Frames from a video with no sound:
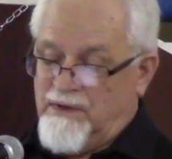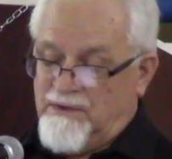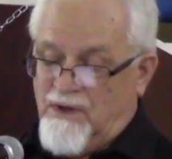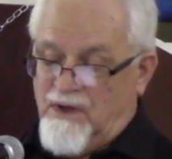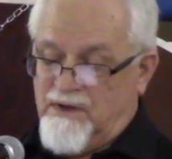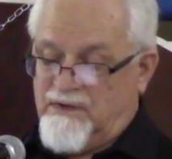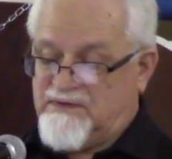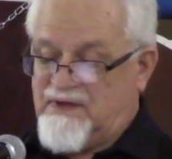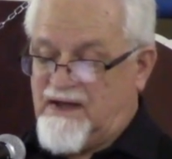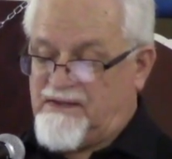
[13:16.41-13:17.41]
not
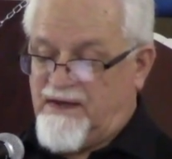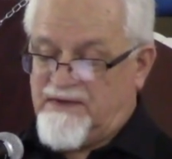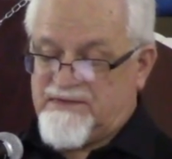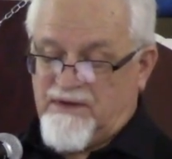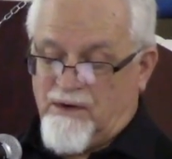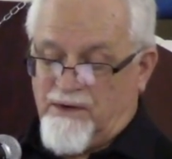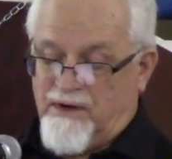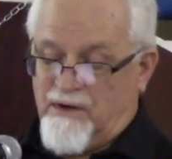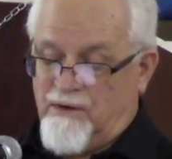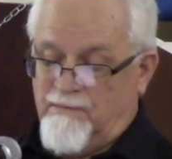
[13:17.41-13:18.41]
exactly as they are
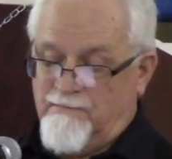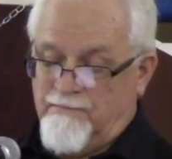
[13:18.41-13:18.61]
here.